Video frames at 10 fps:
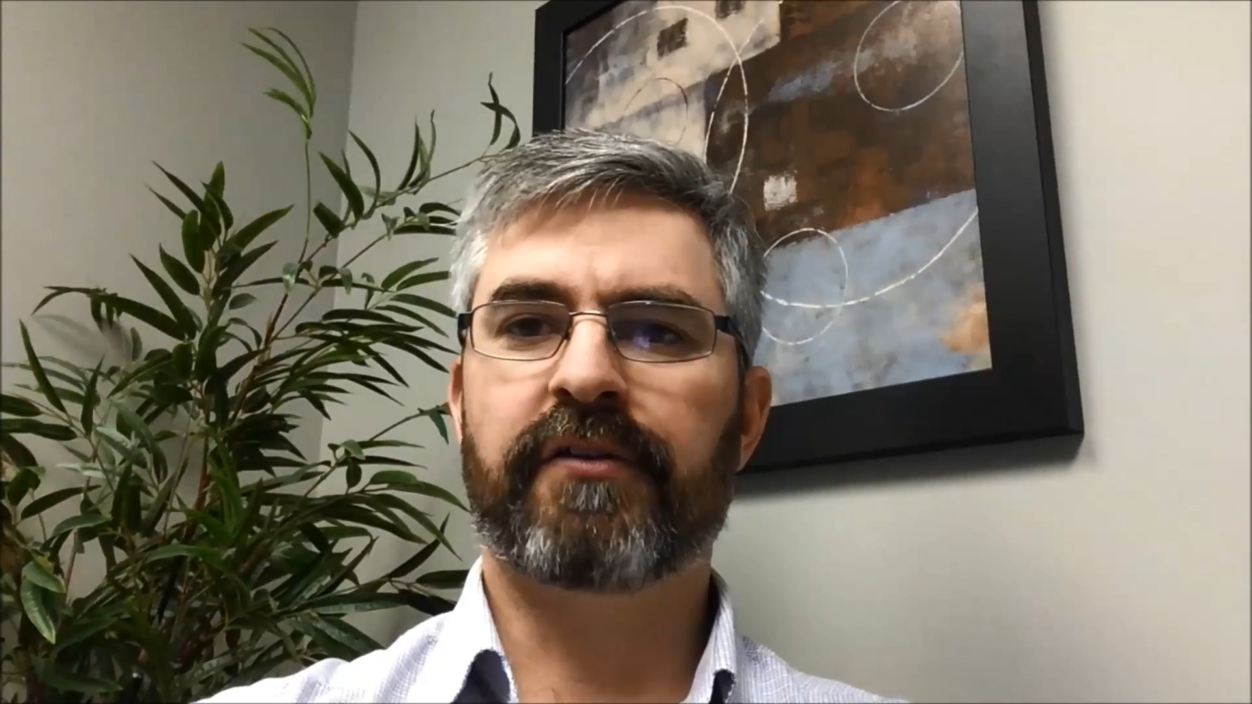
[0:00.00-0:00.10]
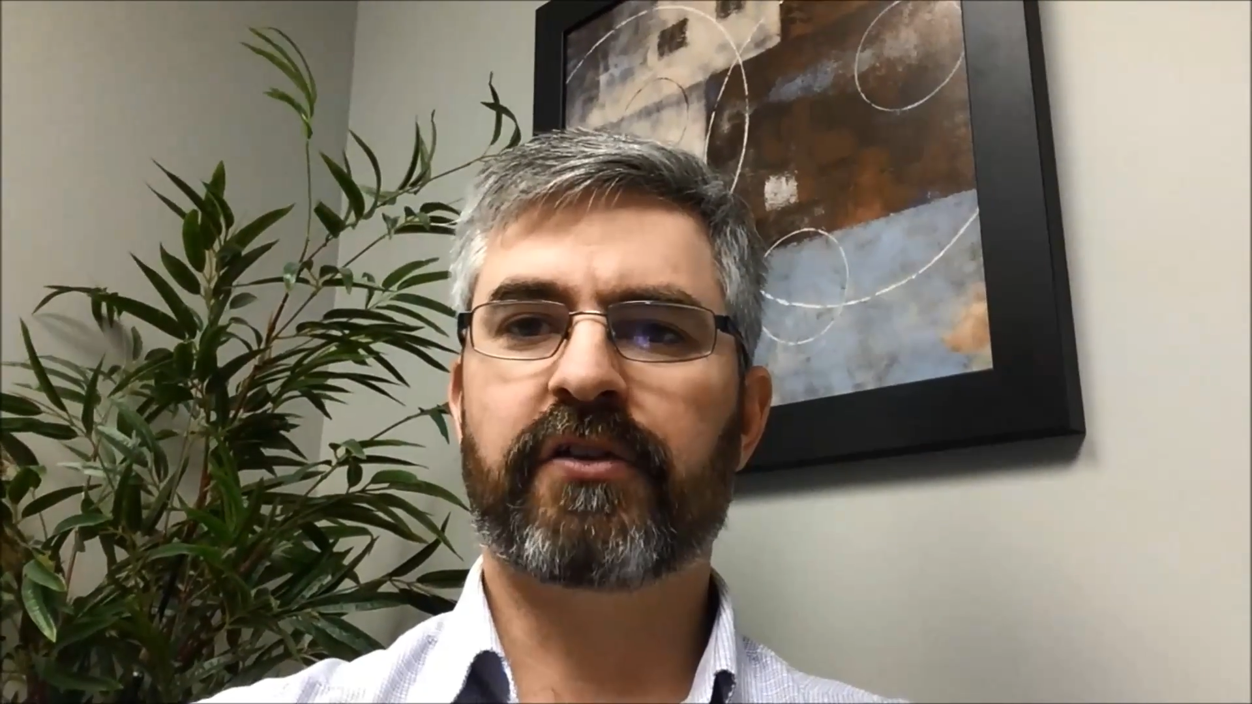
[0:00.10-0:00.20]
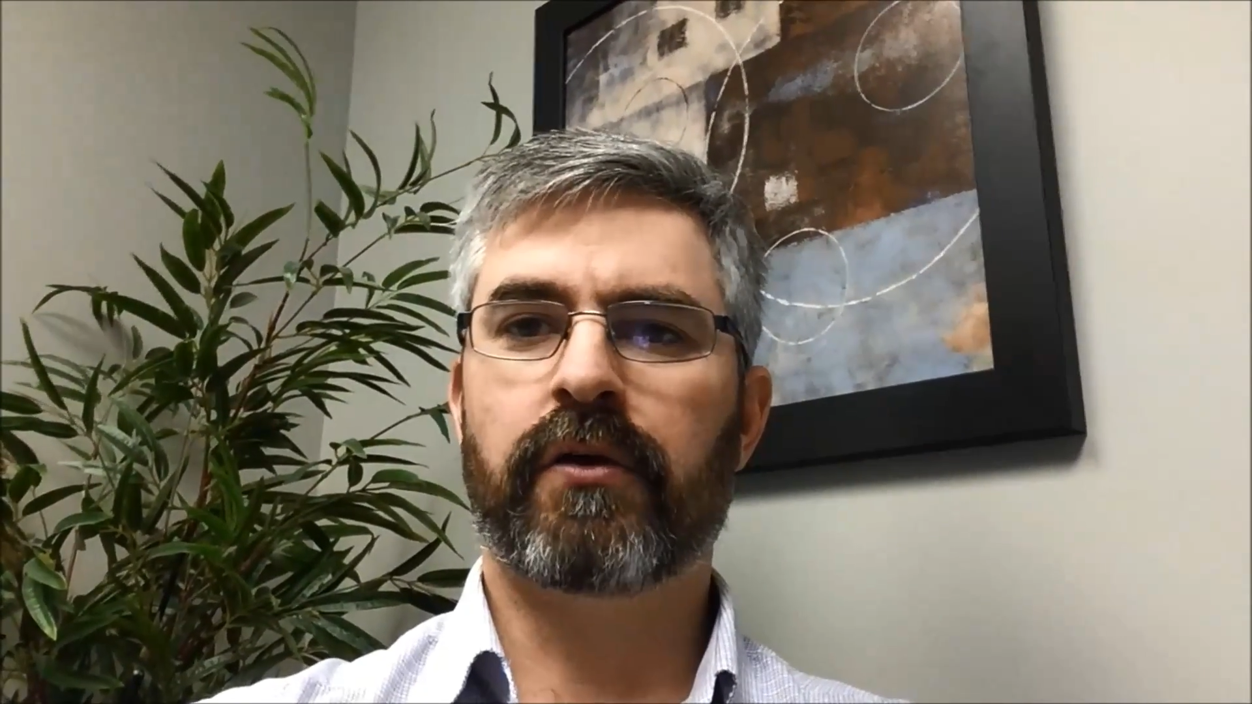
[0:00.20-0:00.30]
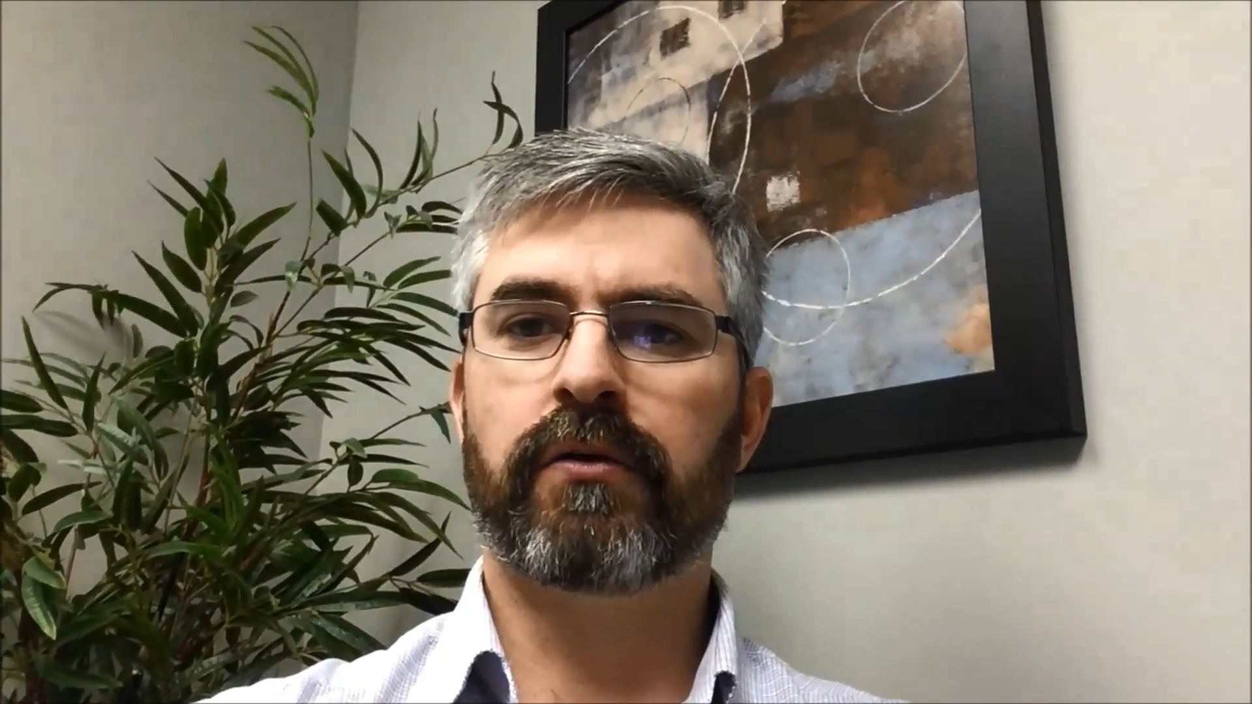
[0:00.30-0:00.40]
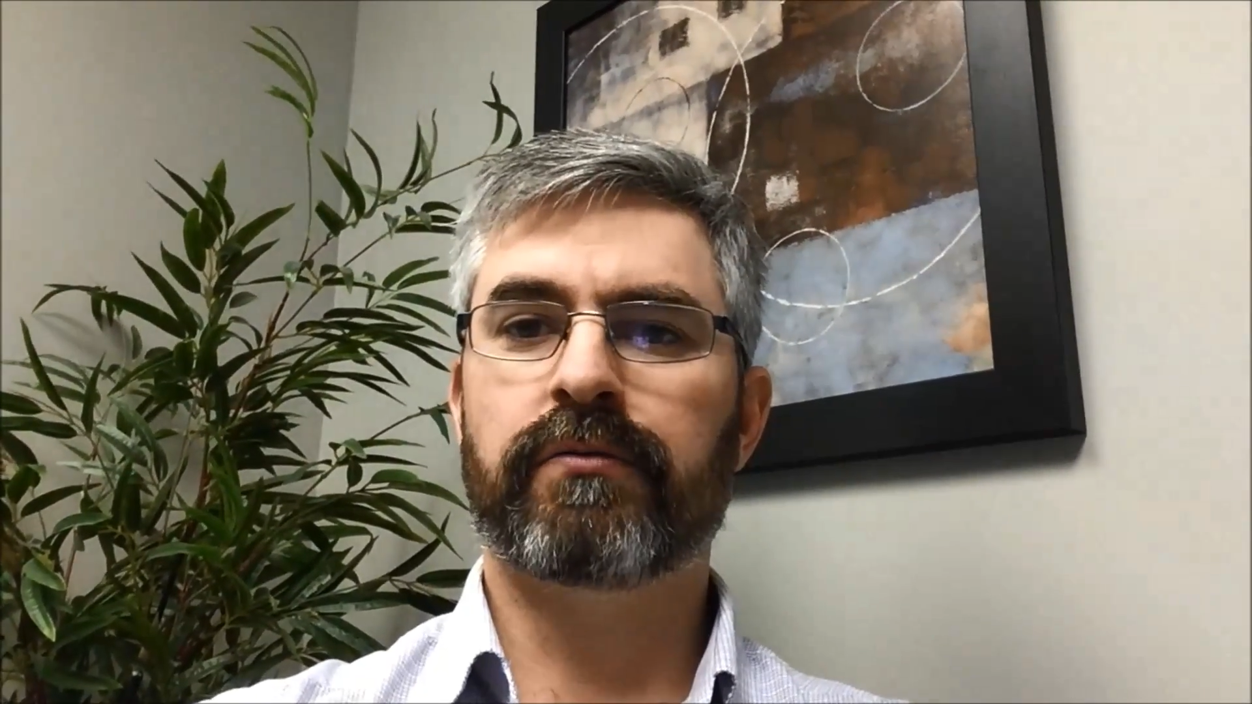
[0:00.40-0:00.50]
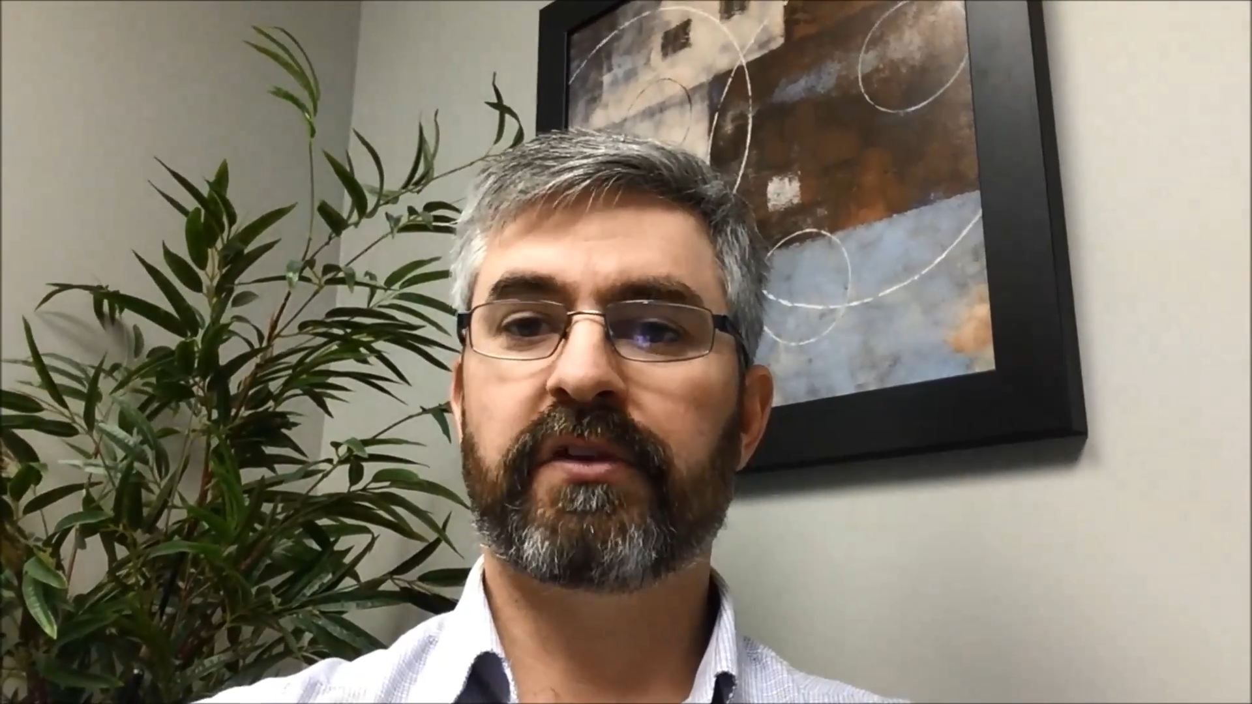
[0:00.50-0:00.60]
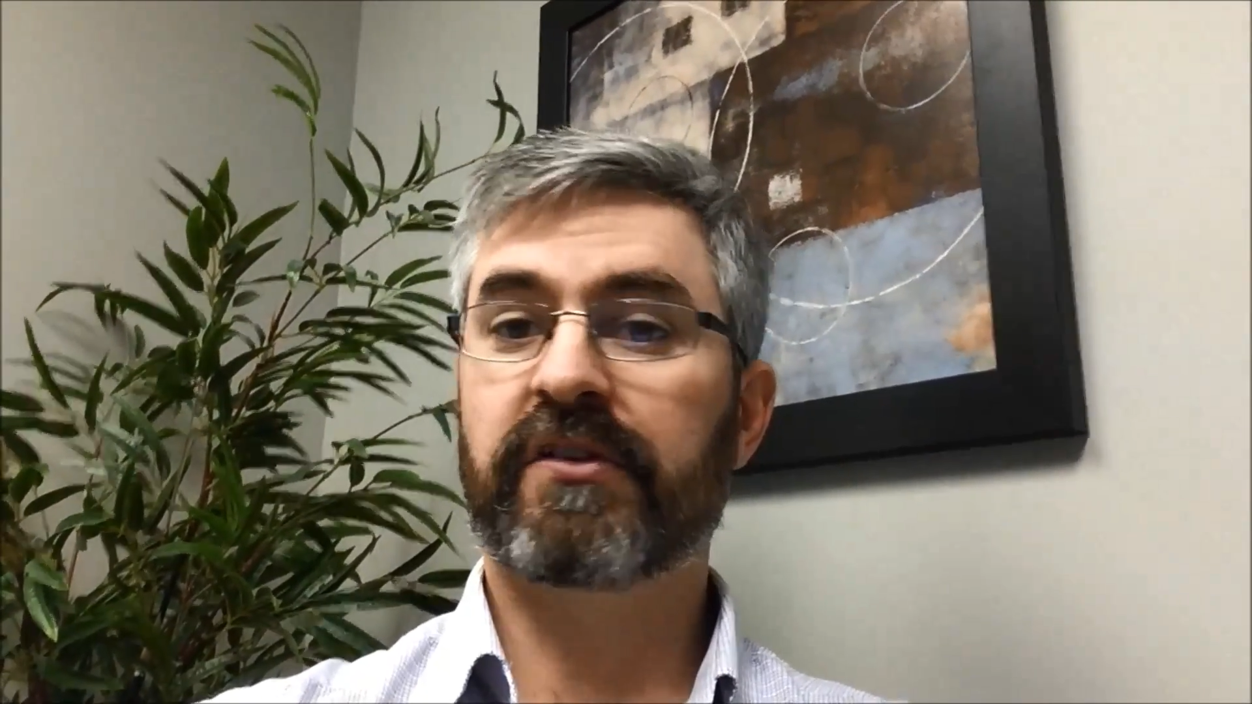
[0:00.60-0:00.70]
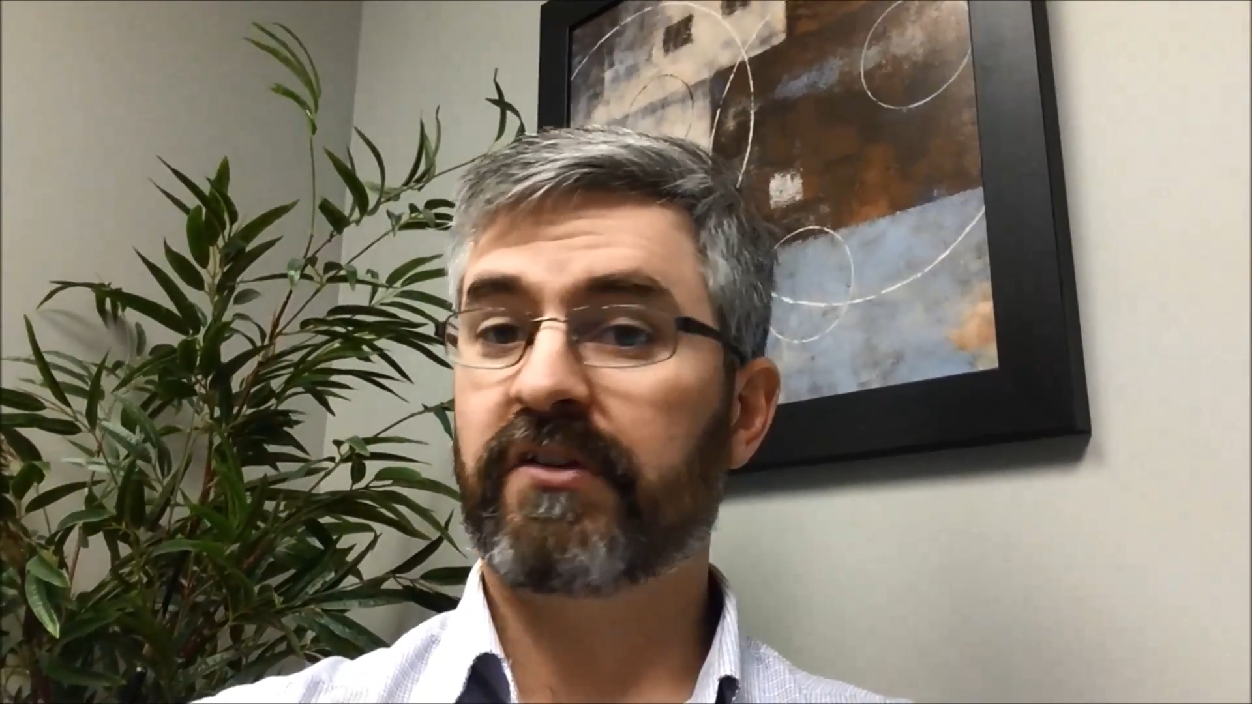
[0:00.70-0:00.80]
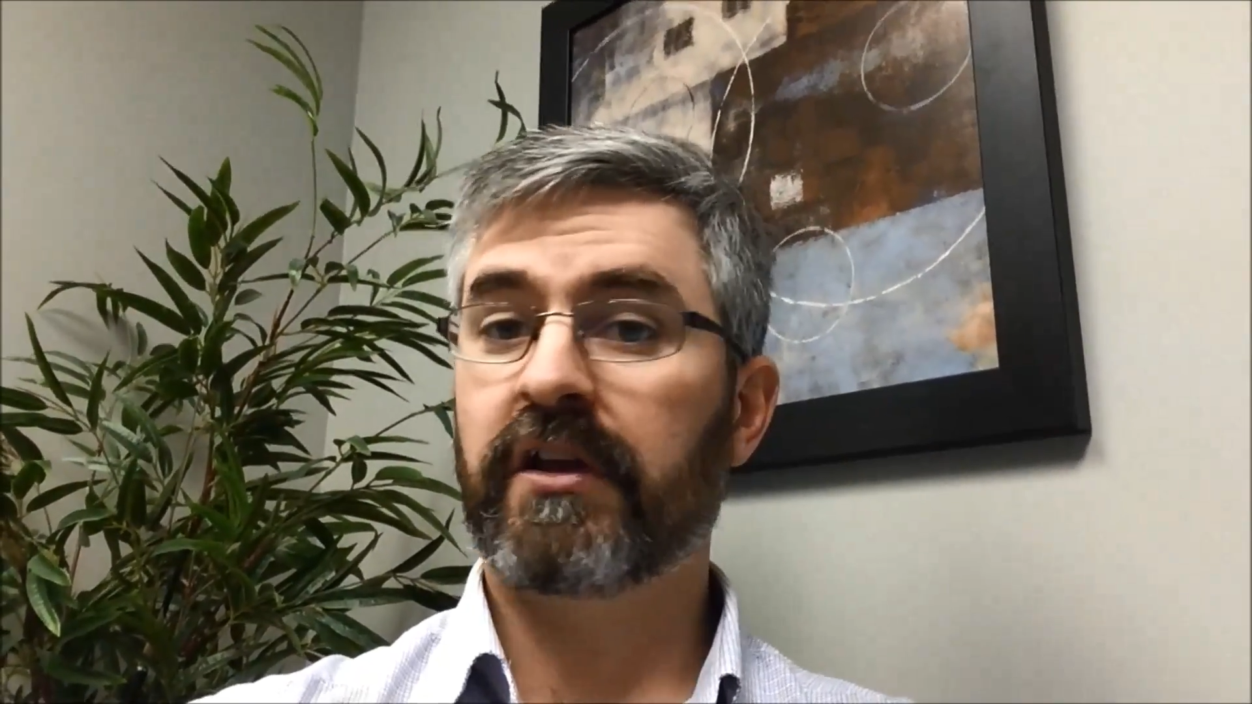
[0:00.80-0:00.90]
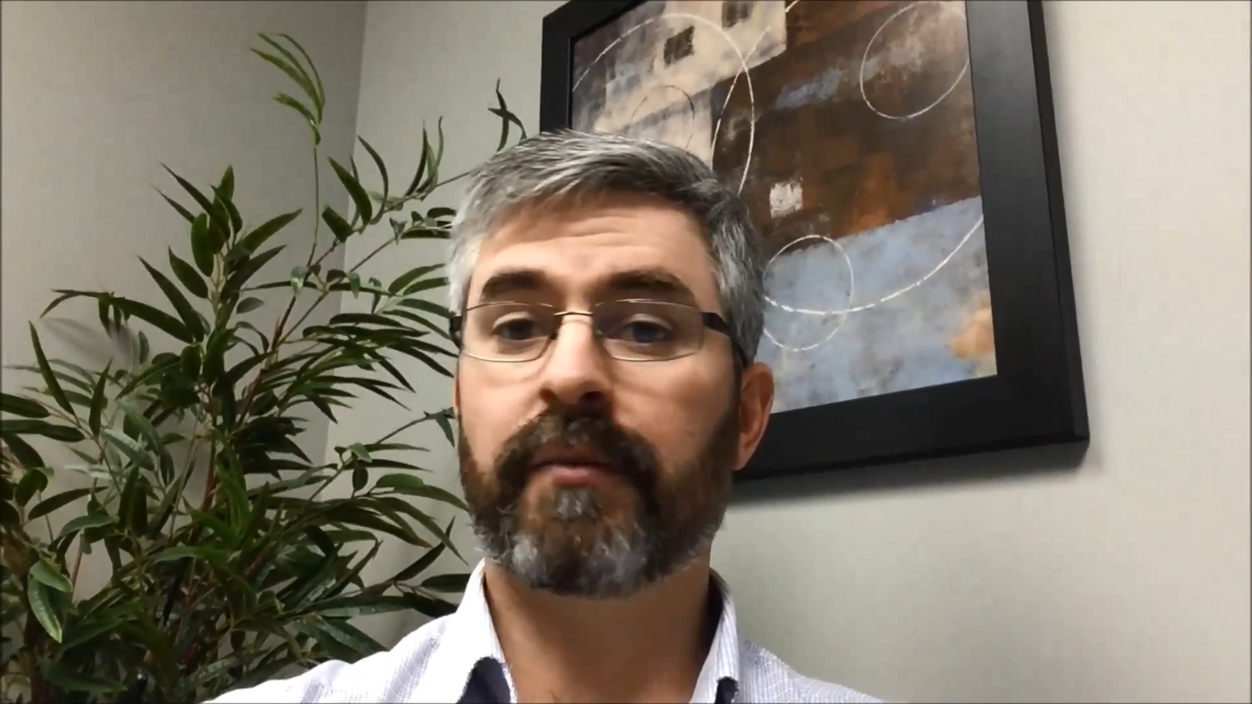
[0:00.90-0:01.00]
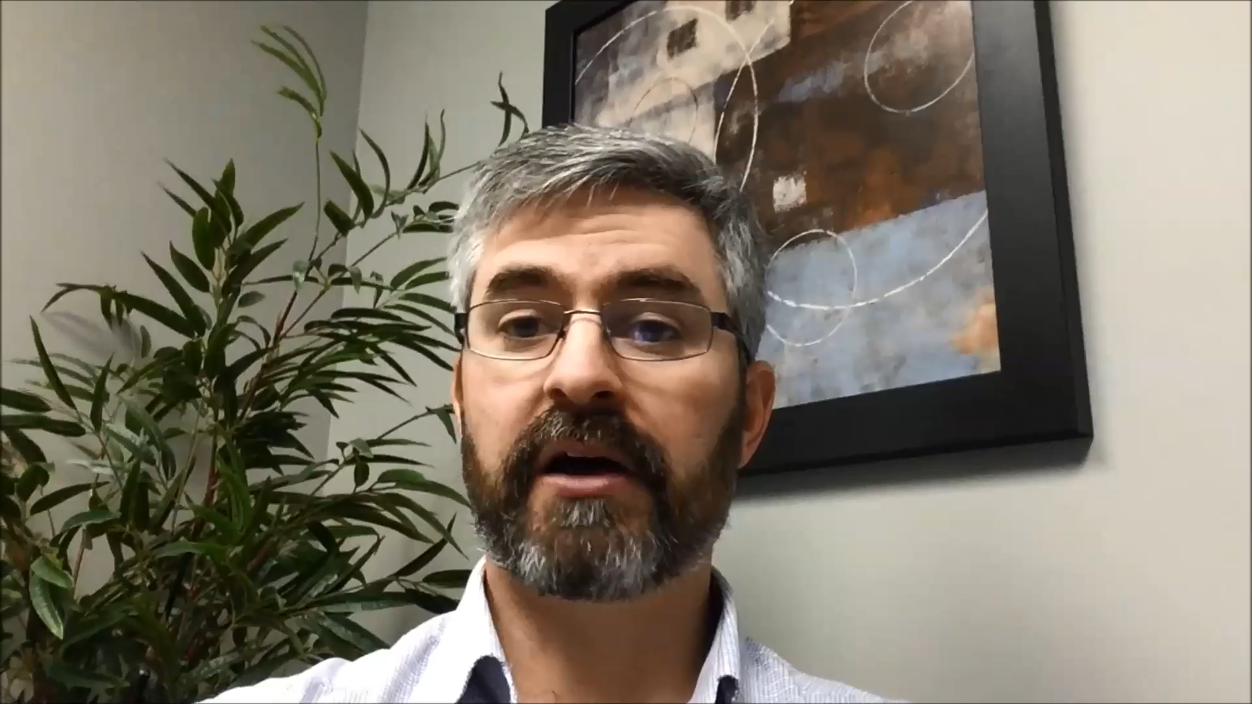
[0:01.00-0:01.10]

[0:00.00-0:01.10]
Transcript: So discussing